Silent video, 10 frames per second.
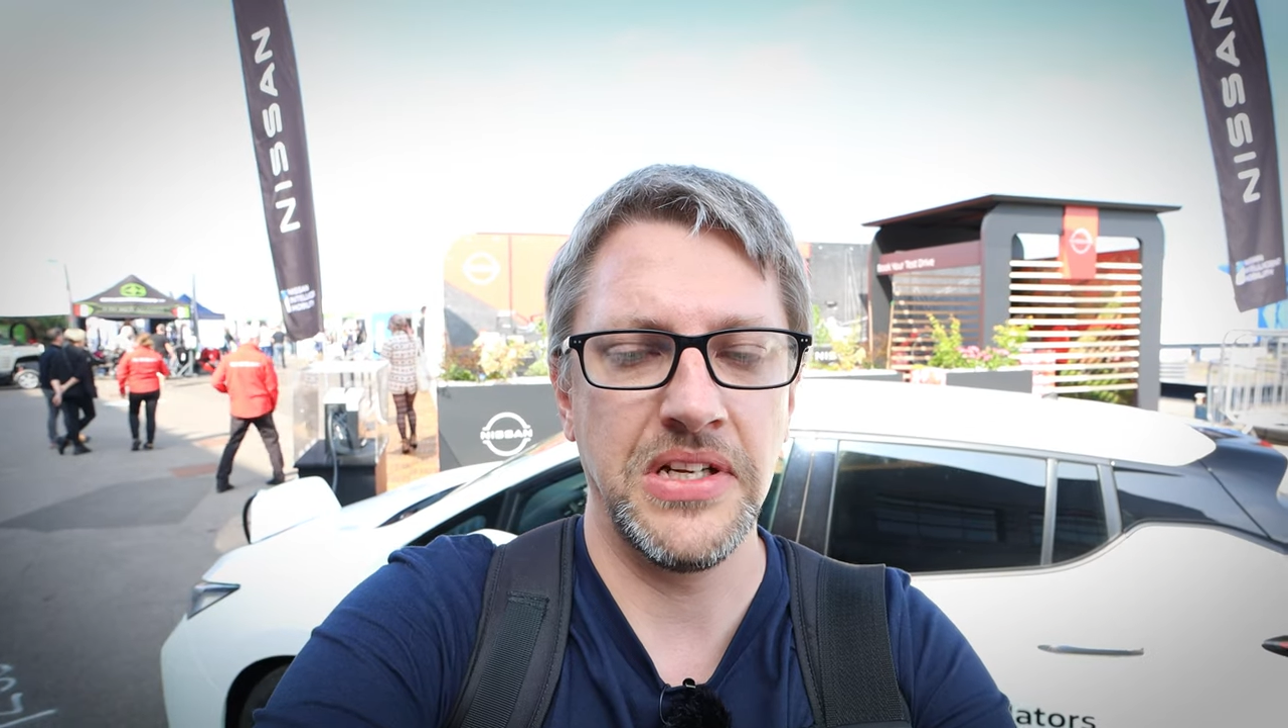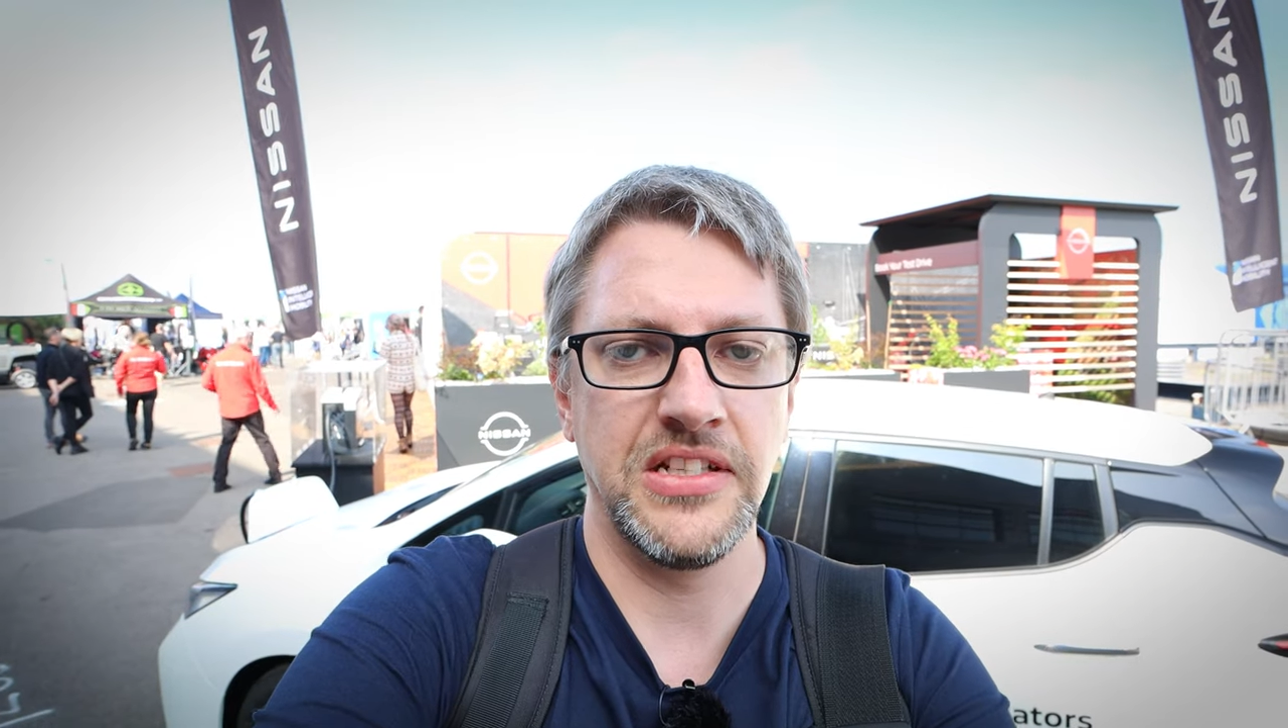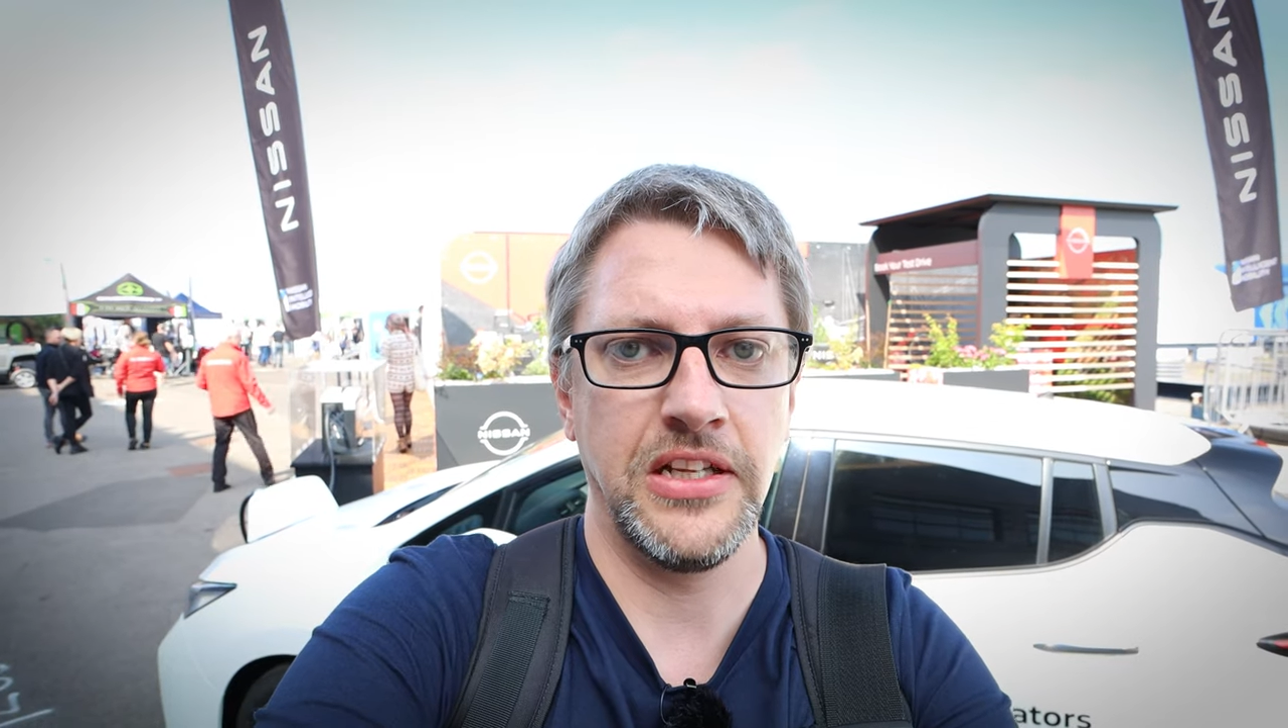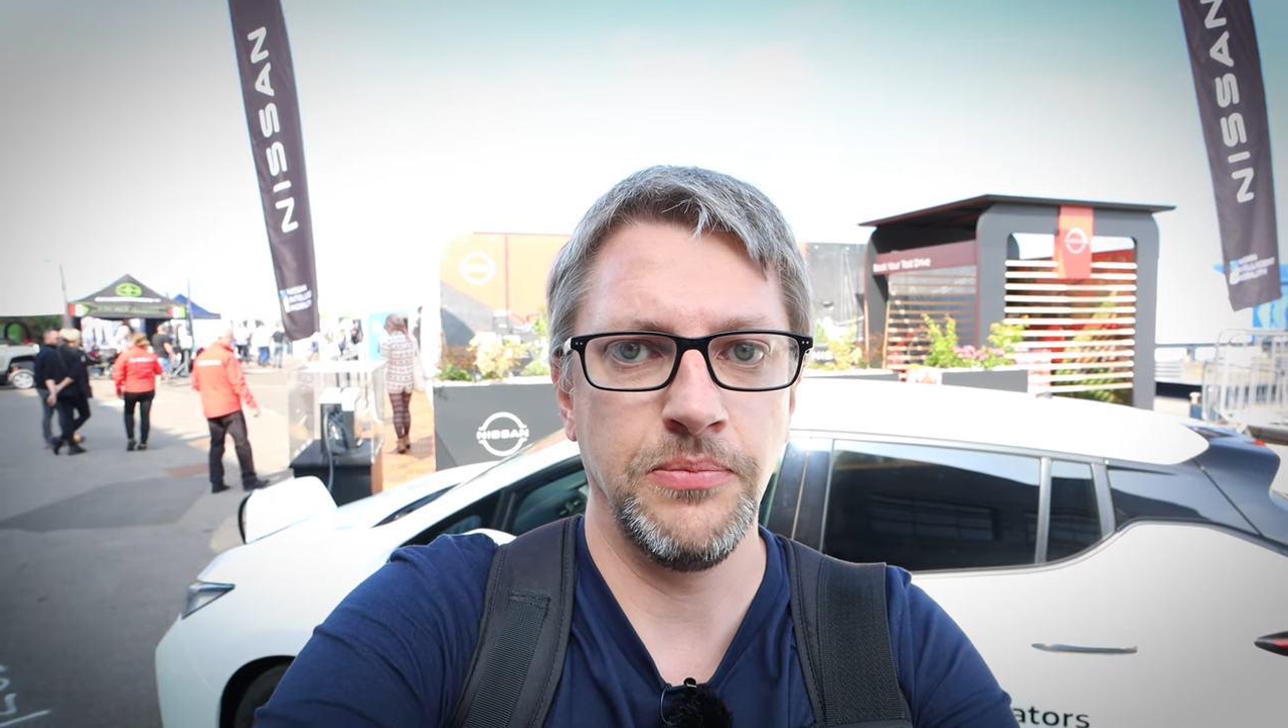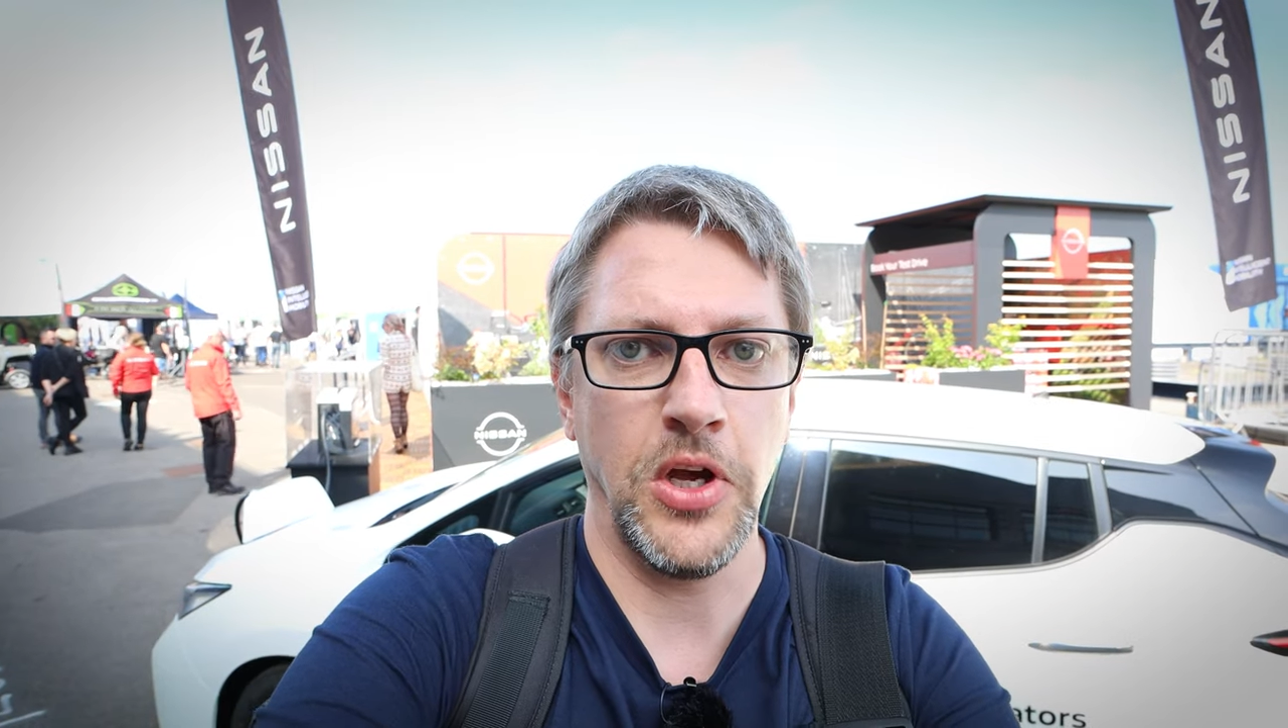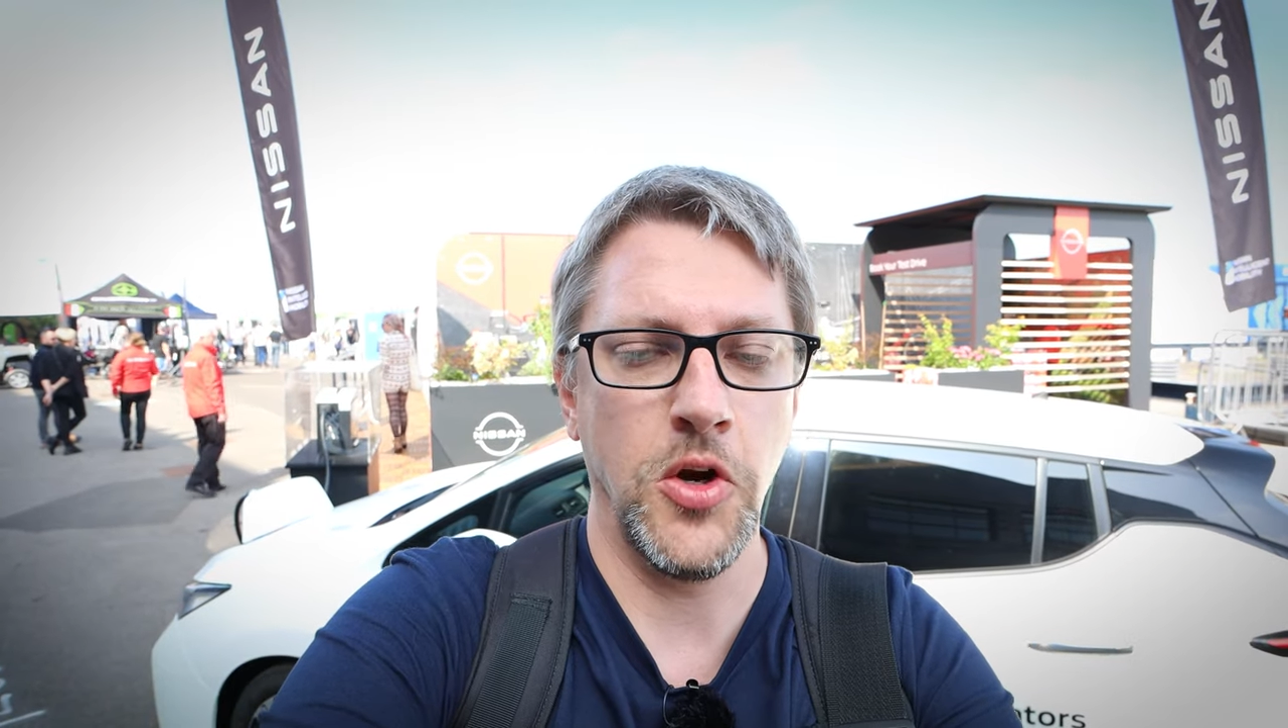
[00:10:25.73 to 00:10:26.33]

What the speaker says: basically